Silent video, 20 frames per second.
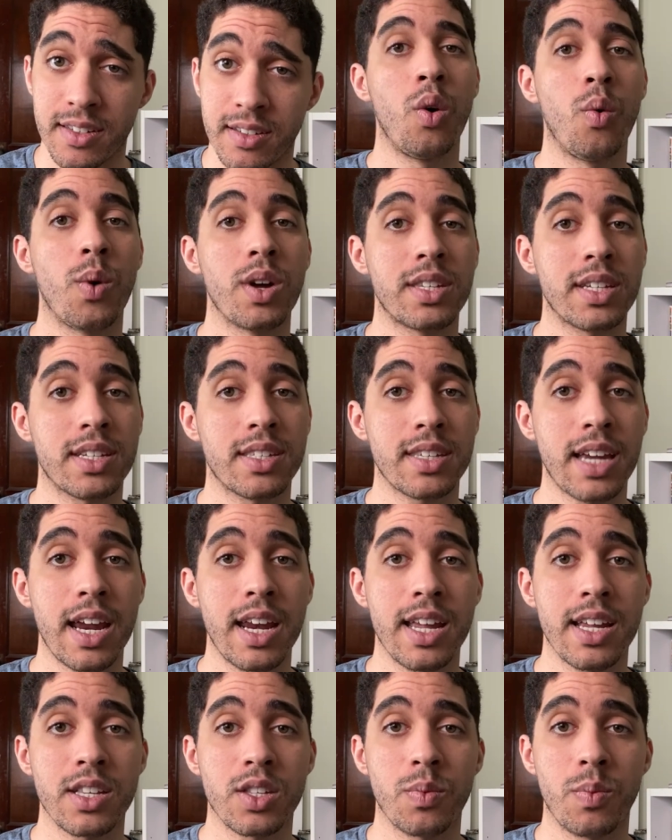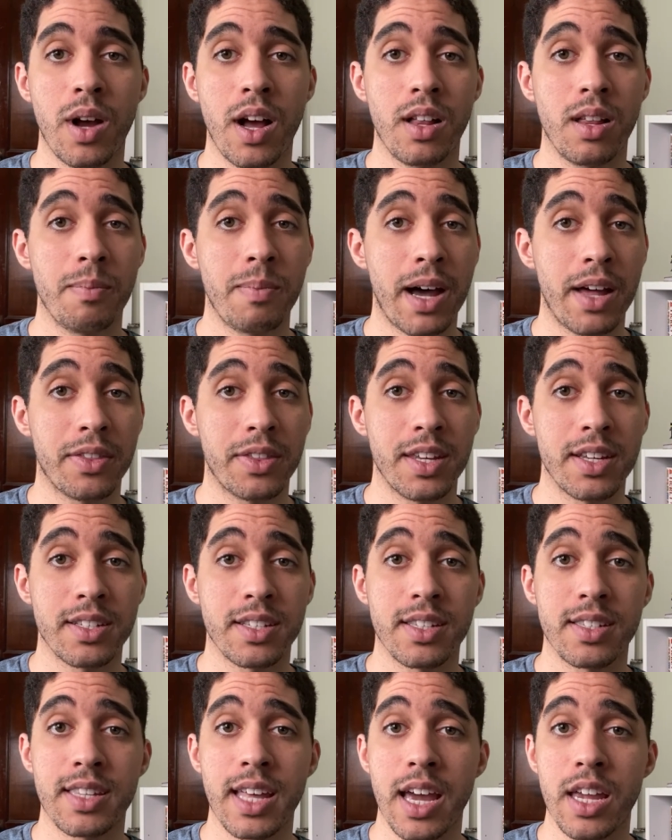What's exciting as well about this
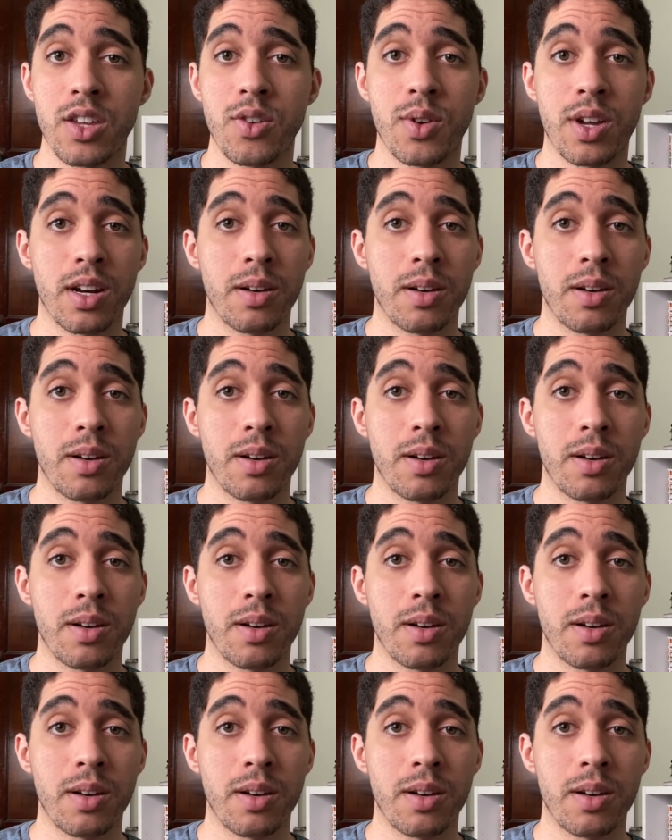is that you can